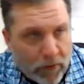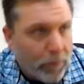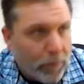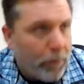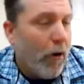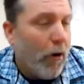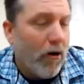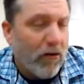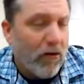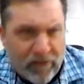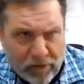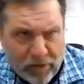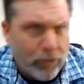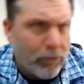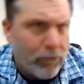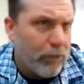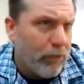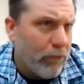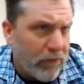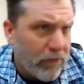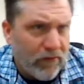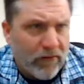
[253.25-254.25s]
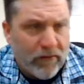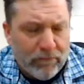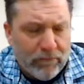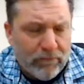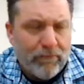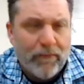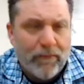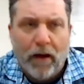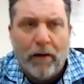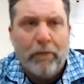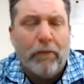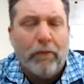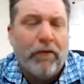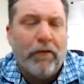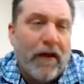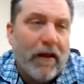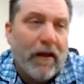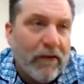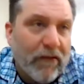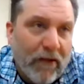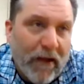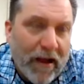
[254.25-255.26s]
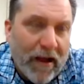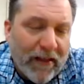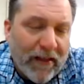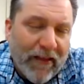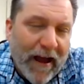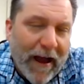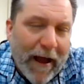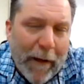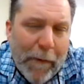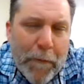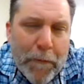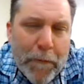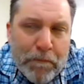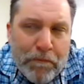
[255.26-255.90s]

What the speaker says: departures and other things like that.